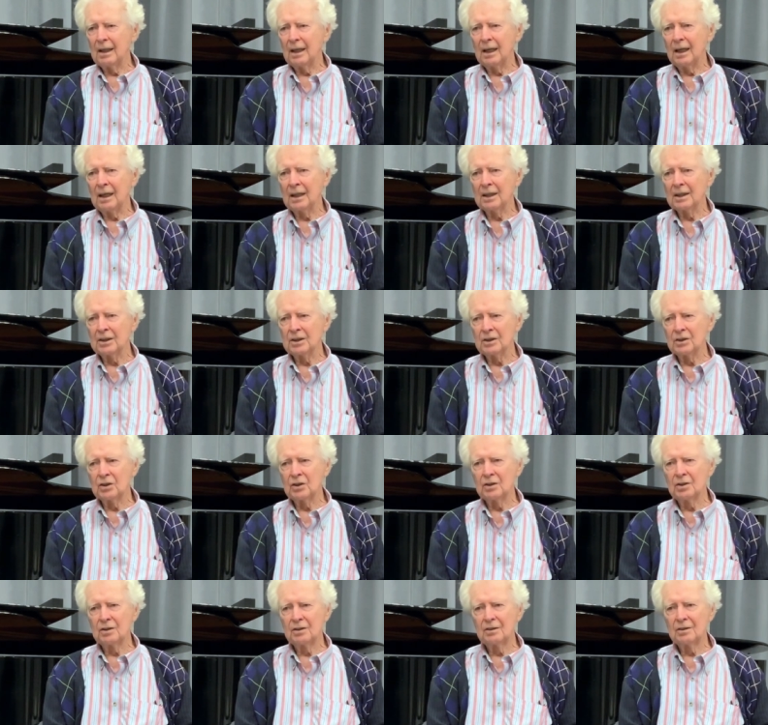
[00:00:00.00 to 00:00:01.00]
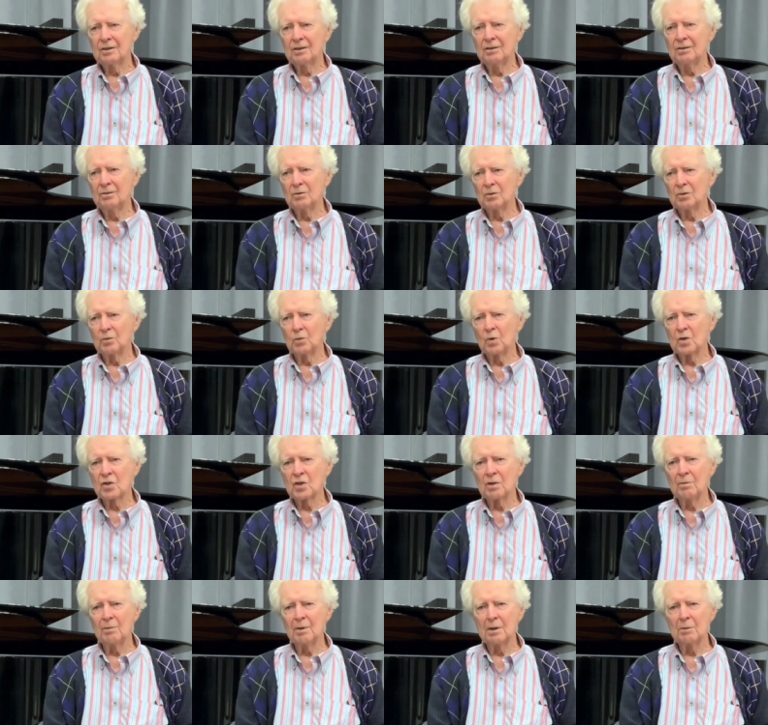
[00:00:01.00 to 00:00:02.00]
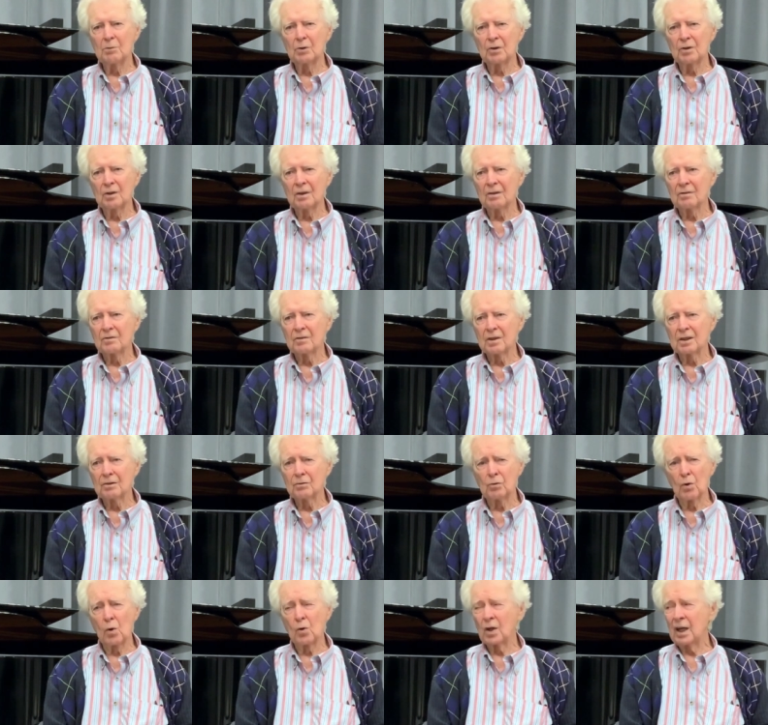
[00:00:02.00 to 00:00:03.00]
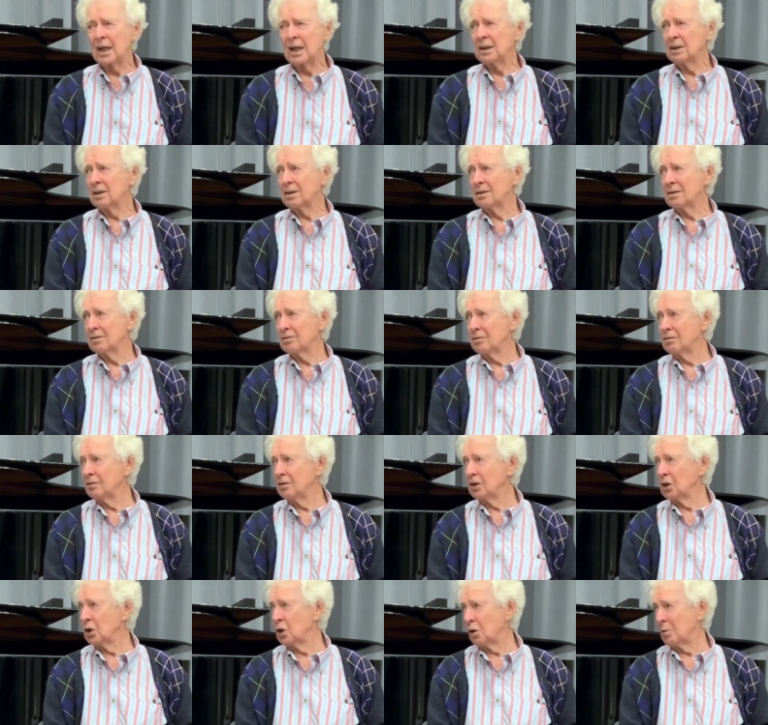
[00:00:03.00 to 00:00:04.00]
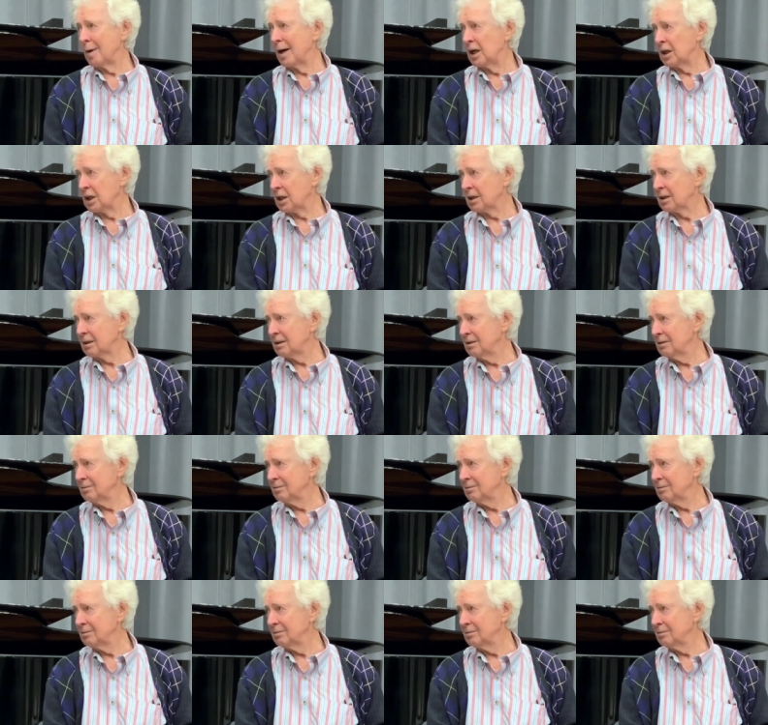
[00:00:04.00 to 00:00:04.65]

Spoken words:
I was a member of the Rhode Island Philharmonic.